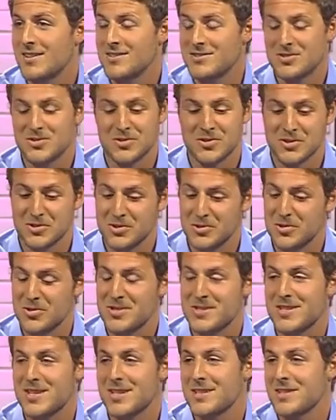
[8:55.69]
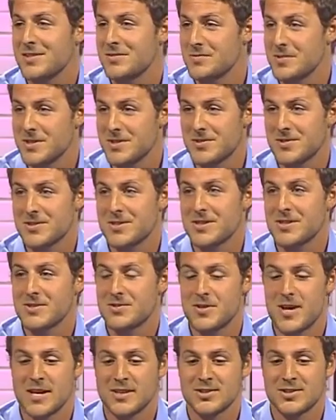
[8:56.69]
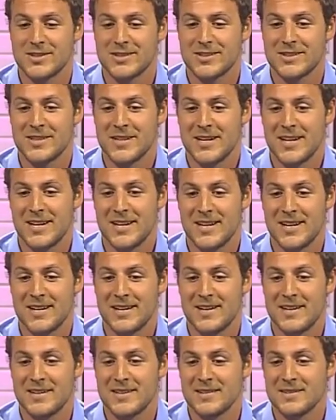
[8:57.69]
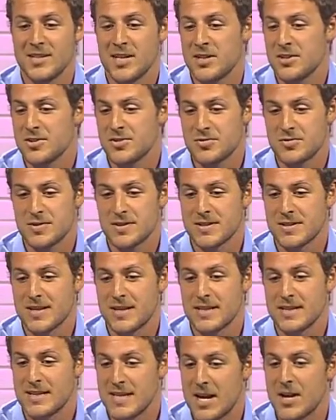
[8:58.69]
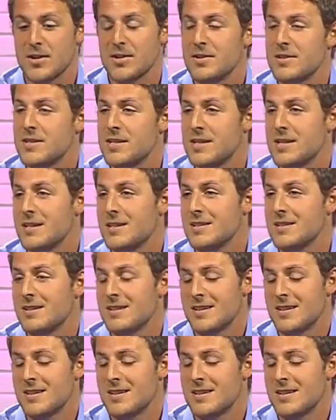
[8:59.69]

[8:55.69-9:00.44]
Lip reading: sort of short-sighted resource extraction, industries that guaranteed